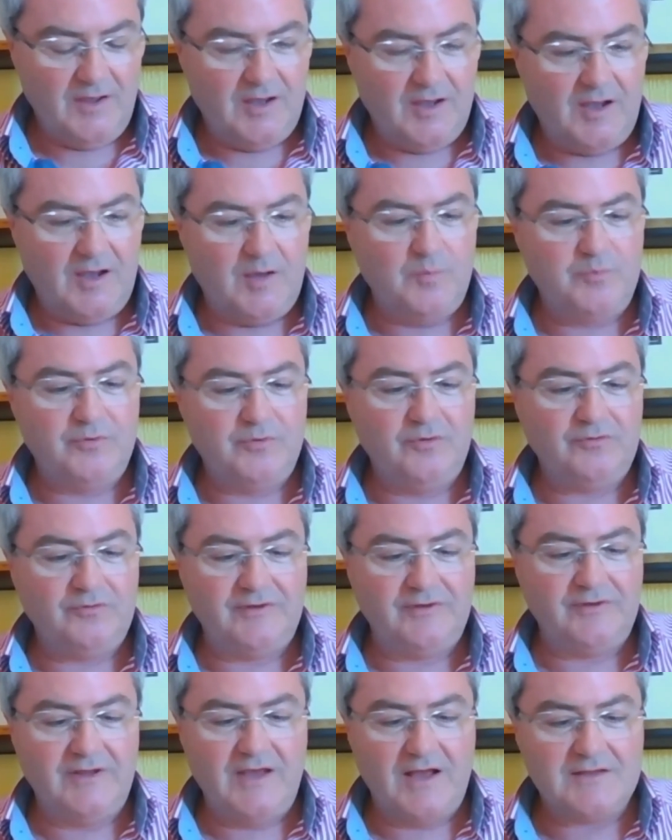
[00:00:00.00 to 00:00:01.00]
And Bruce
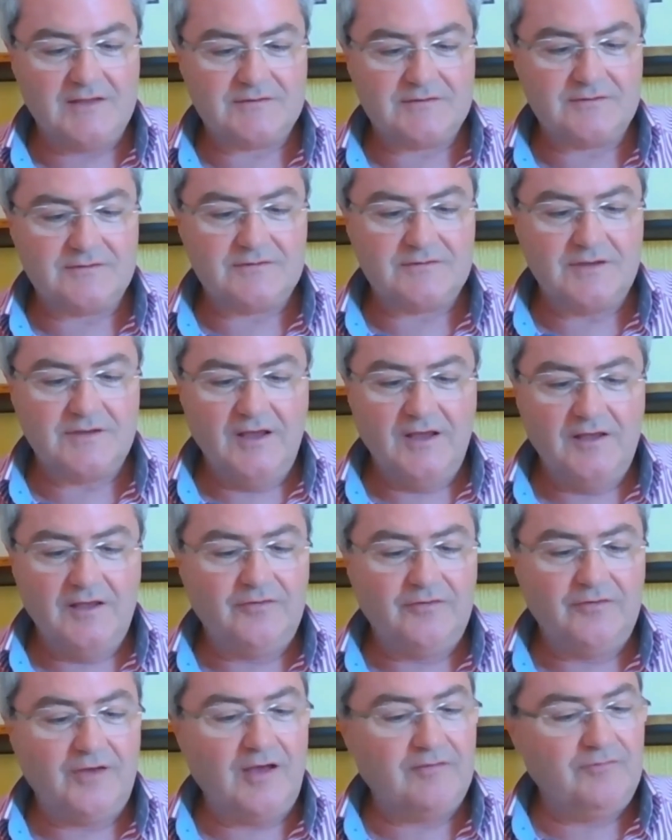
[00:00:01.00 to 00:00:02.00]
Lee answers,
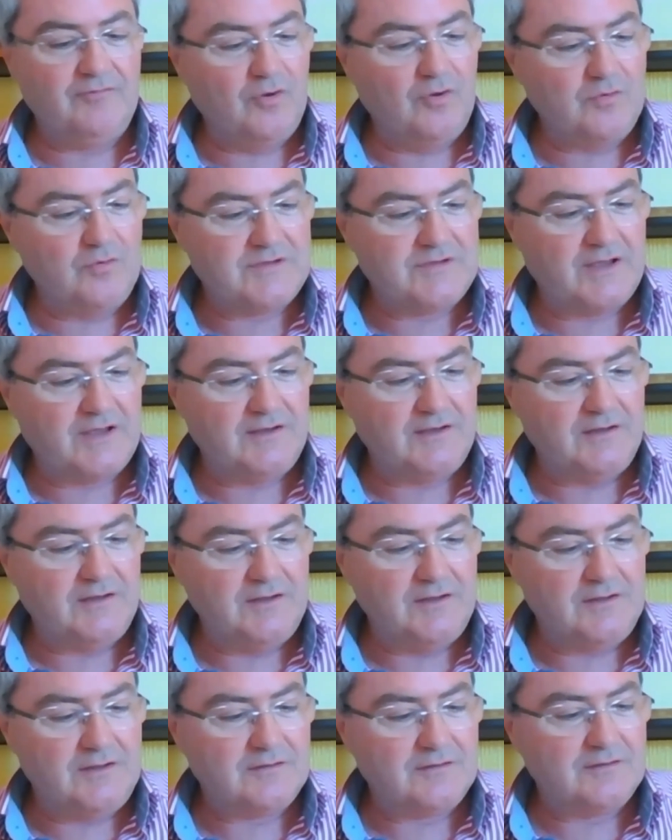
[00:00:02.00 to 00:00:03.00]
to have no
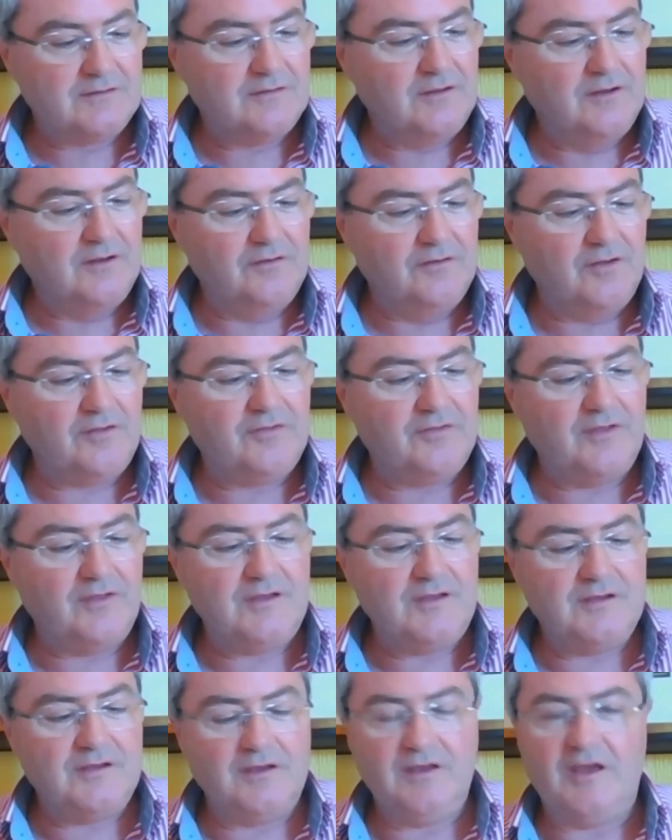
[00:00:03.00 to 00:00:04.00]
technique, not
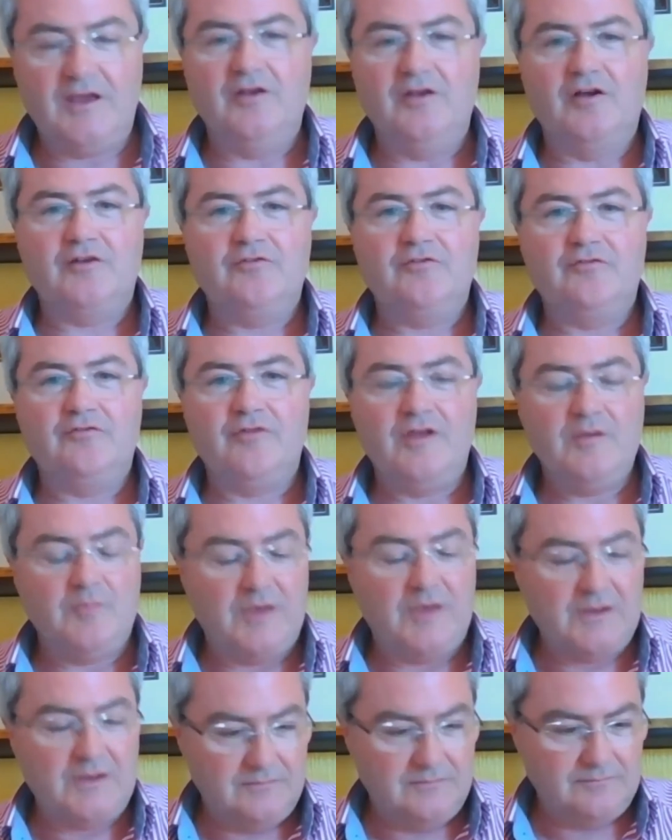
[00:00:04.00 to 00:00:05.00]
thinking yet not
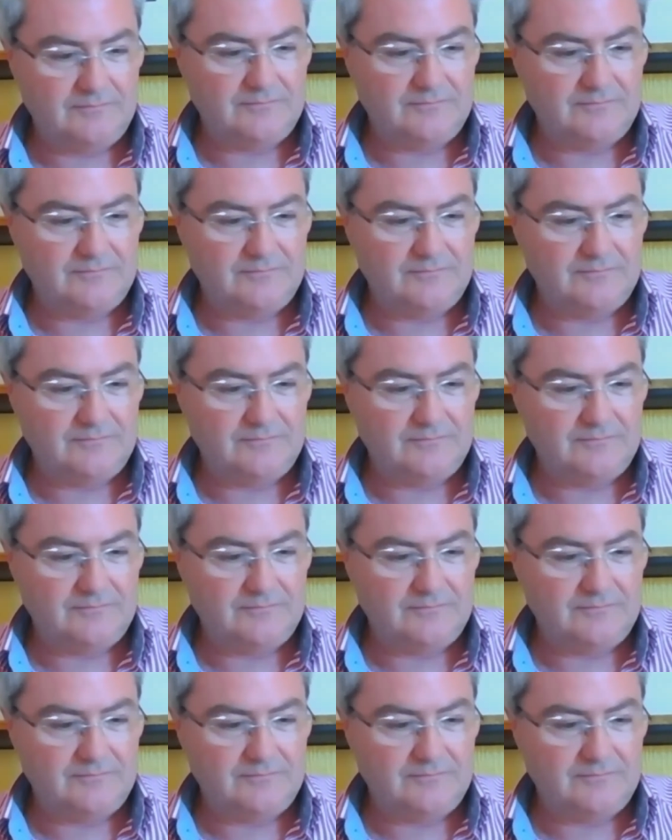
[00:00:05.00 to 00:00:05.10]
dreaming.